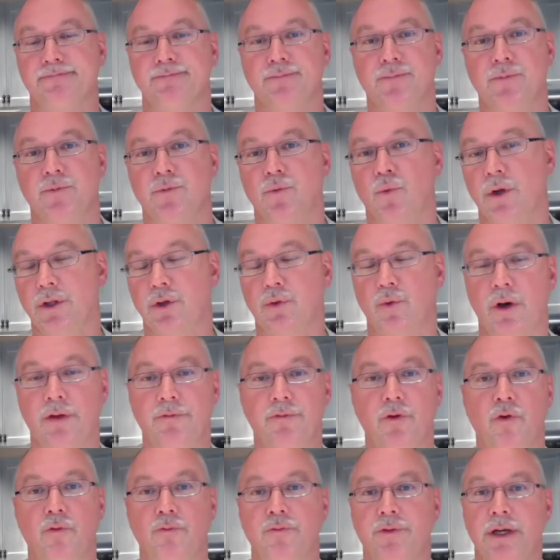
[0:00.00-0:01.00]
120
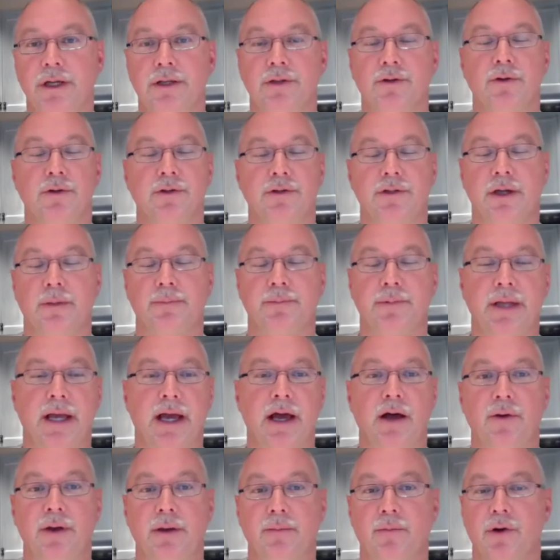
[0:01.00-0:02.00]
volt feed to a step
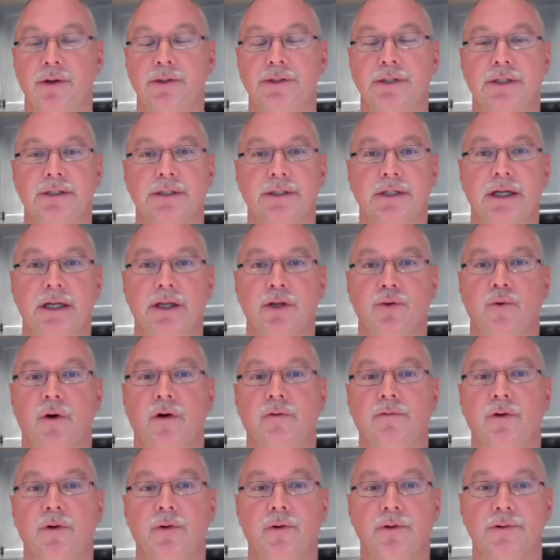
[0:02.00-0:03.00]
down MR16
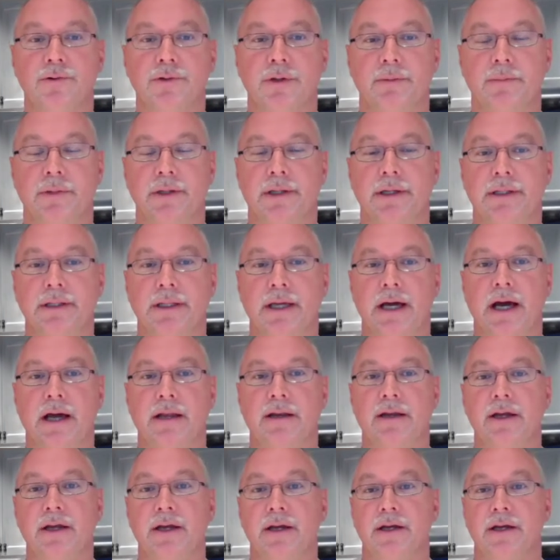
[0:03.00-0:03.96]
12 volt or something like that.